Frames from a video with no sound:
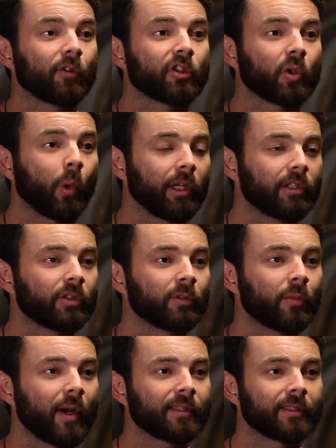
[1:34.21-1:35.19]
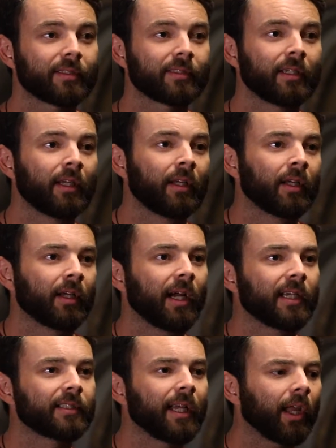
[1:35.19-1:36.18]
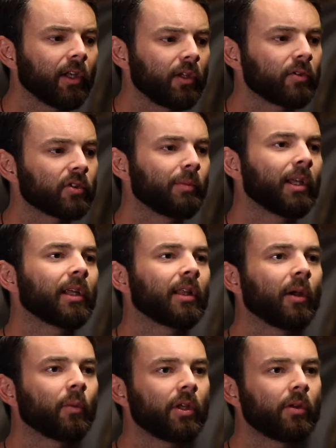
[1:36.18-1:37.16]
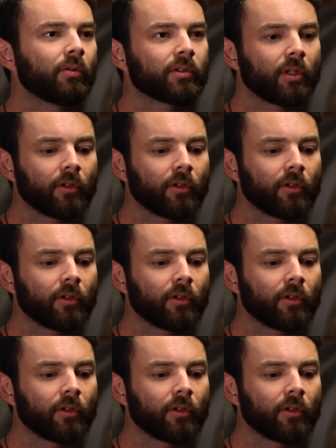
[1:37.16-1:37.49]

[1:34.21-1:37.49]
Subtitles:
for 22 months. Second use meaning that we used